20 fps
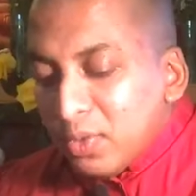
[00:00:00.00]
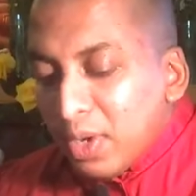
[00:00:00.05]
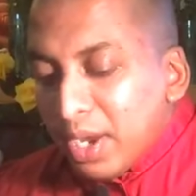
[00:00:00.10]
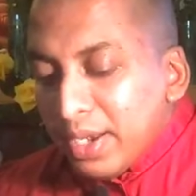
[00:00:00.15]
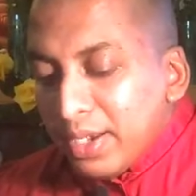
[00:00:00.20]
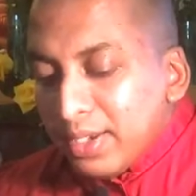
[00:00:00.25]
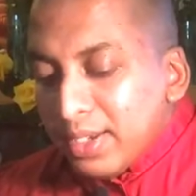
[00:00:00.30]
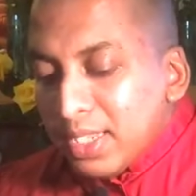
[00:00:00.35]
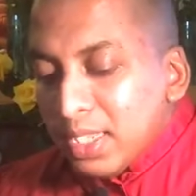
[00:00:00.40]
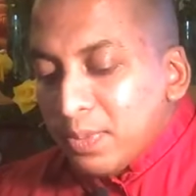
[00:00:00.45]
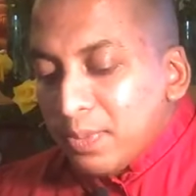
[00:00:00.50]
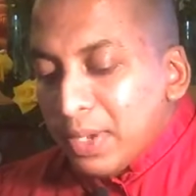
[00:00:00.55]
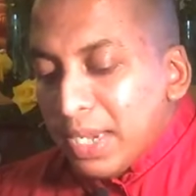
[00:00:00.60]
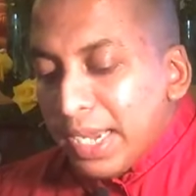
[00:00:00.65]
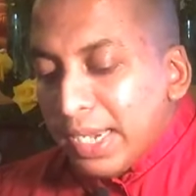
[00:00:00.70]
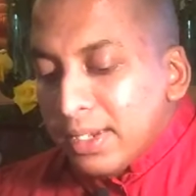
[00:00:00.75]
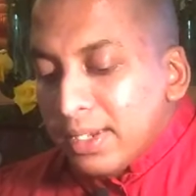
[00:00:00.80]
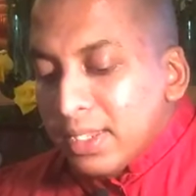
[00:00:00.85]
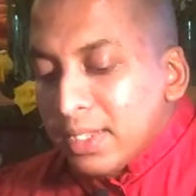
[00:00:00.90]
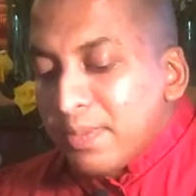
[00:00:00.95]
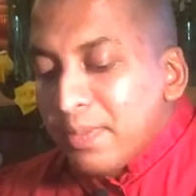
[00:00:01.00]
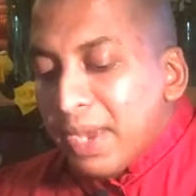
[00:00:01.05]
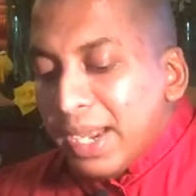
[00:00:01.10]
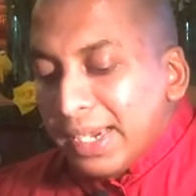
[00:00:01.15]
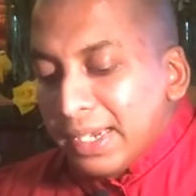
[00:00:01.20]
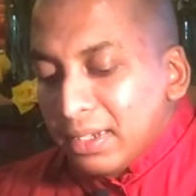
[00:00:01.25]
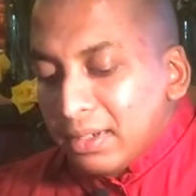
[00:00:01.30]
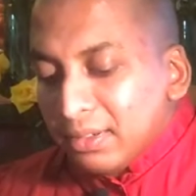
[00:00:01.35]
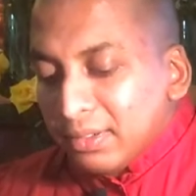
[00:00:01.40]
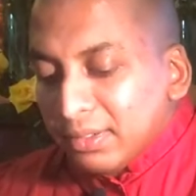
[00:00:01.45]
one displayed a
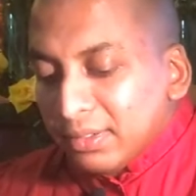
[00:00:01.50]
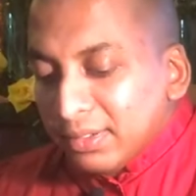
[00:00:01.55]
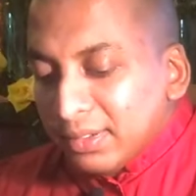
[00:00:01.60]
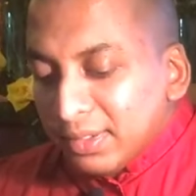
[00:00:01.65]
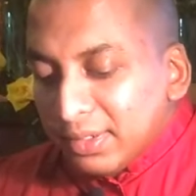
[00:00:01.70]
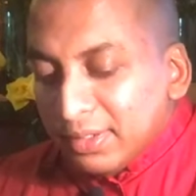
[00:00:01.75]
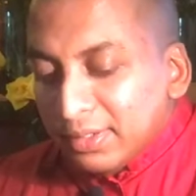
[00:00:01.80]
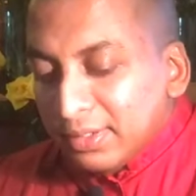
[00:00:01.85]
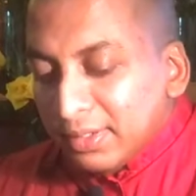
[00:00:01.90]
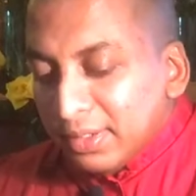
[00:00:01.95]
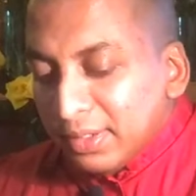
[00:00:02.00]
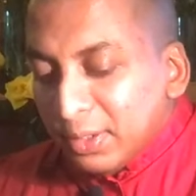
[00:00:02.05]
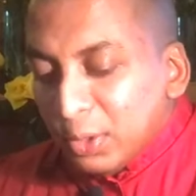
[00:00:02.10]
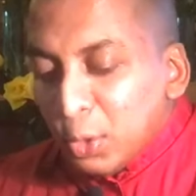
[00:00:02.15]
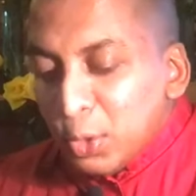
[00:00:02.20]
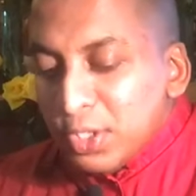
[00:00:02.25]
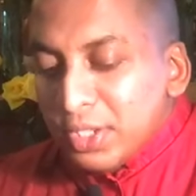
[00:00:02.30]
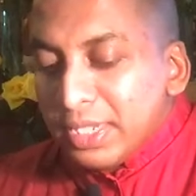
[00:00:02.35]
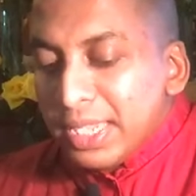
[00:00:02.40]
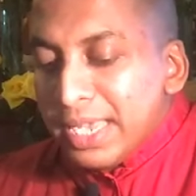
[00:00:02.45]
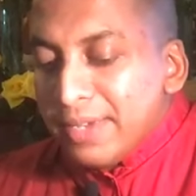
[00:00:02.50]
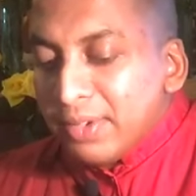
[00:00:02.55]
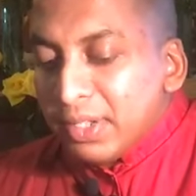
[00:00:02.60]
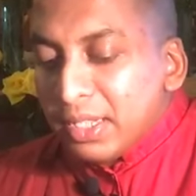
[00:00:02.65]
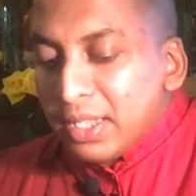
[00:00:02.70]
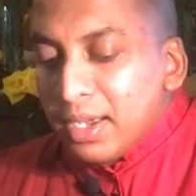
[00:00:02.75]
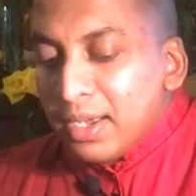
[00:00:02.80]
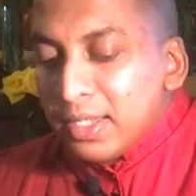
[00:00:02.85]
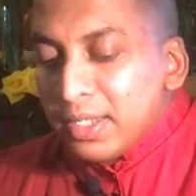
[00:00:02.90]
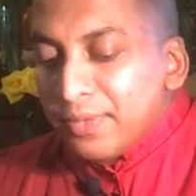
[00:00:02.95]
smile. Those
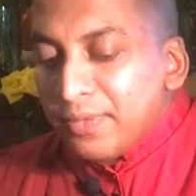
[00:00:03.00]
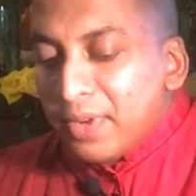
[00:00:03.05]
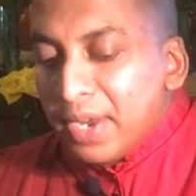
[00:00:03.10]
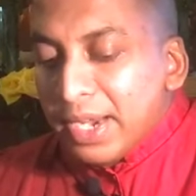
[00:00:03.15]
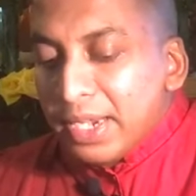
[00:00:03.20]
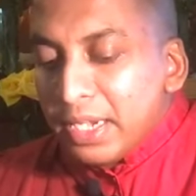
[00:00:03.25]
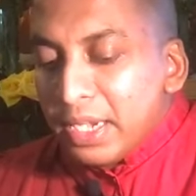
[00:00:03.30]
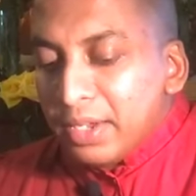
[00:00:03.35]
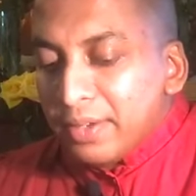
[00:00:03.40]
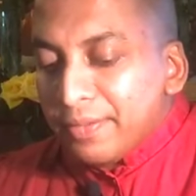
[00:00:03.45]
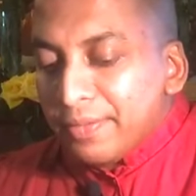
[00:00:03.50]
devatas, finding